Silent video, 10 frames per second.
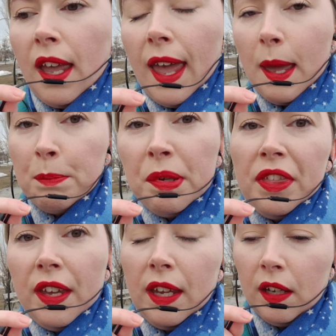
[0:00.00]

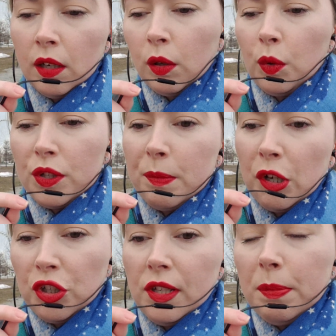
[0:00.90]
empathy goes
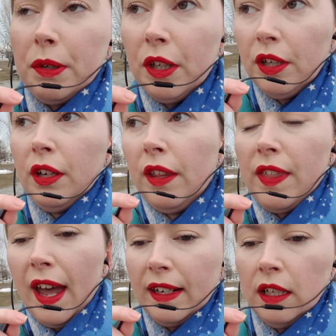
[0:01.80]
much deeper
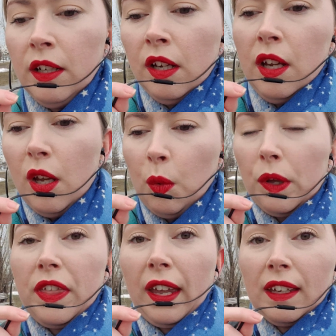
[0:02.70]
than we
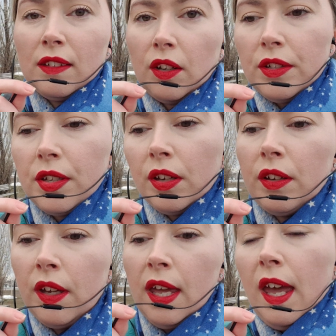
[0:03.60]
think it does.
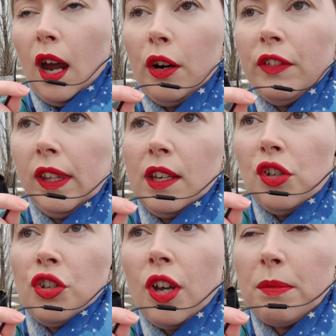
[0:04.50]
Our
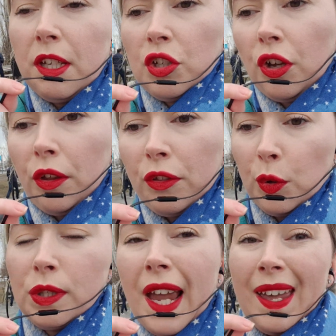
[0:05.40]
relationship to each other
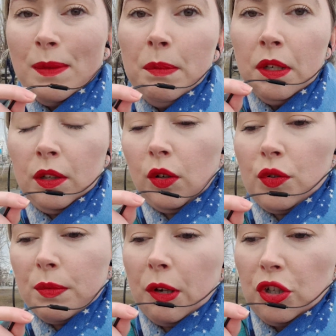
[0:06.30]
through time
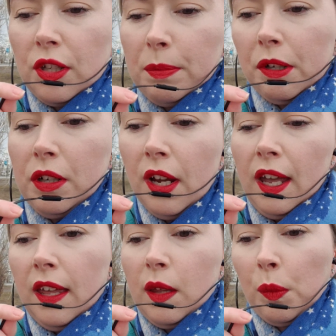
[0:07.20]
goes much deeper
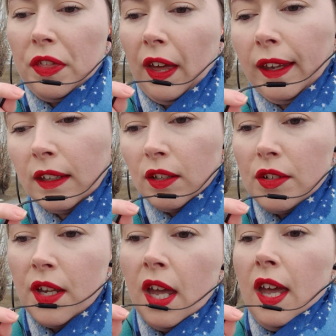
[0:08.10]
than we think it
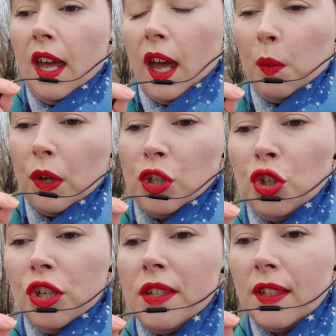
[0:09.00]
does. And we
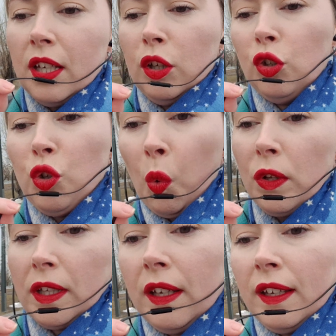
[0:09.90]
just
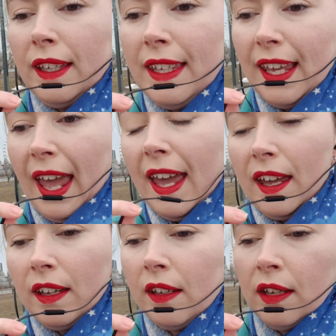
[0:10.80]
don't
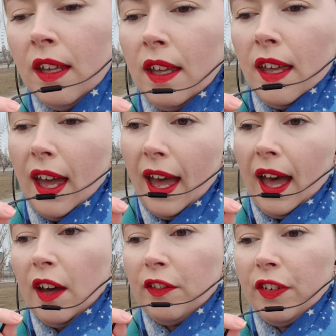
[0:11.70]
yet
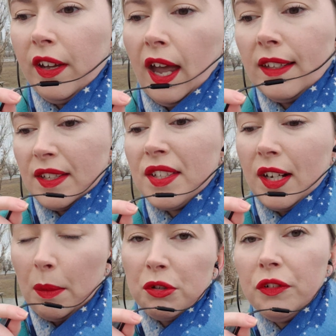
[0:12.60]
have a
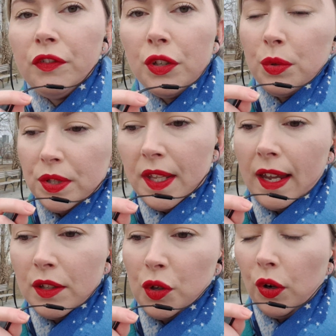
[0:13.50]
description for those
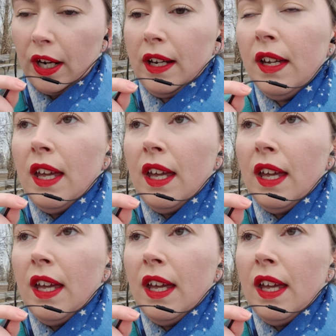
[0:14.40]
things or a